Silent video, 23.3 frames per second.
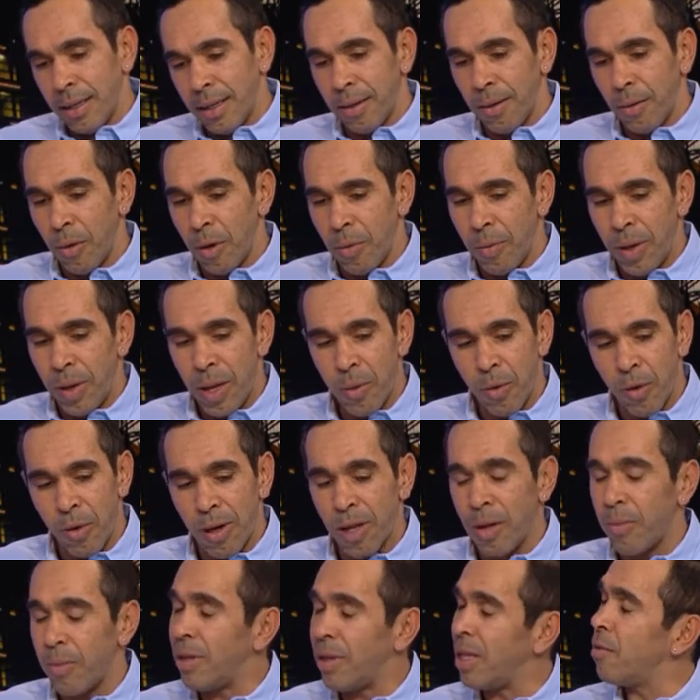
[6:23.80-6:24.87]
Well, people are going to
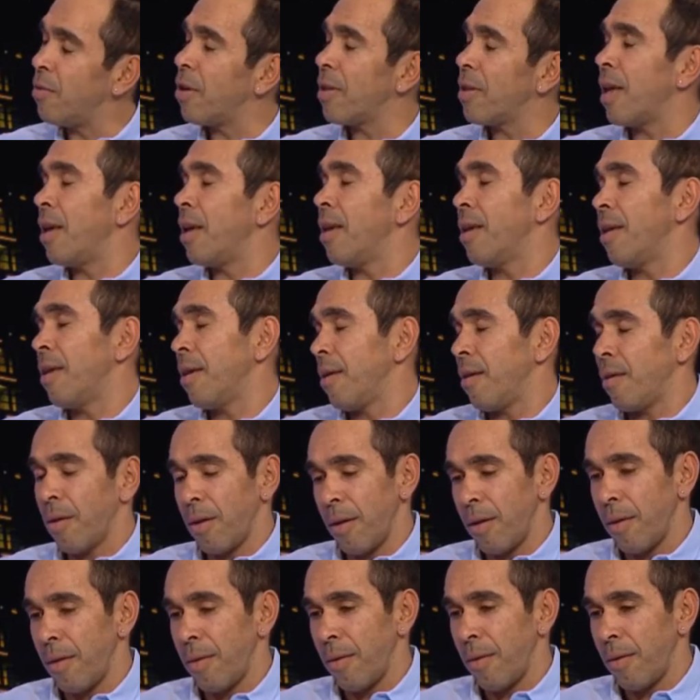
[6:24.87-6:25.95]
believe what they
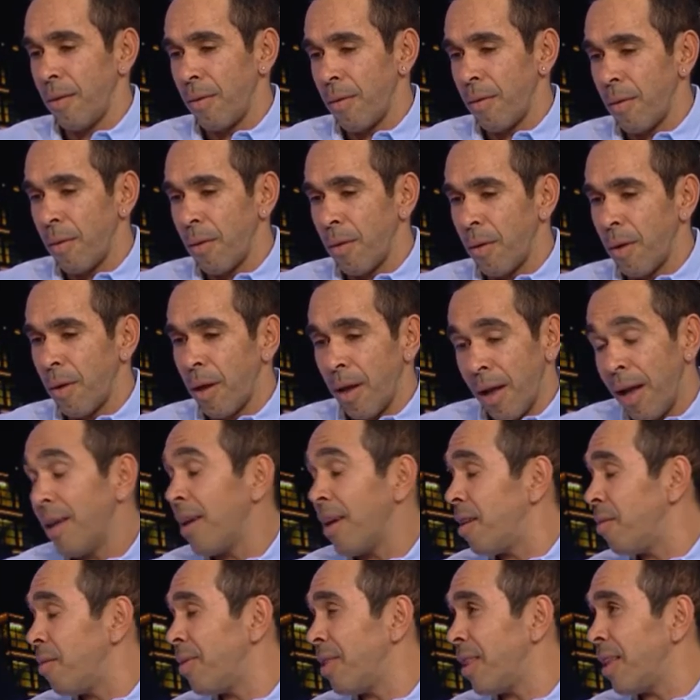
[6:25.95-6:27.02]
are going
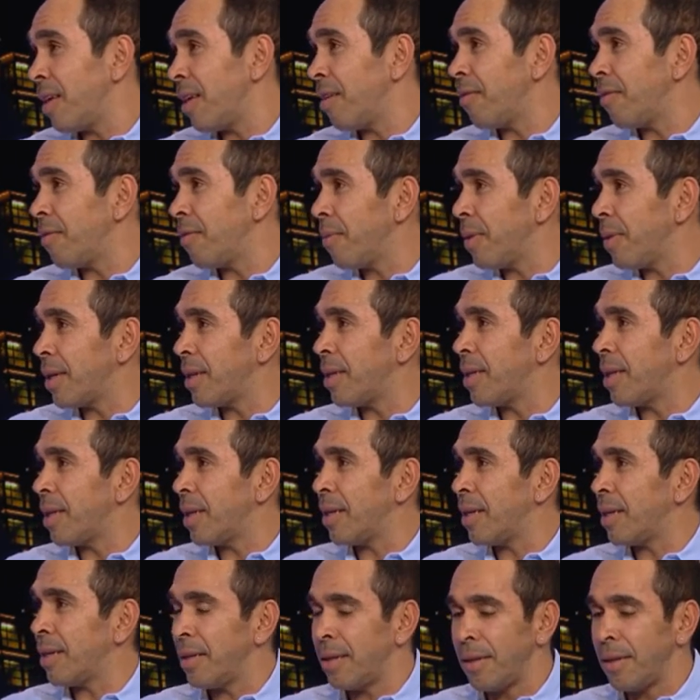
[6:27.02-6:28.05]
to believe. But, I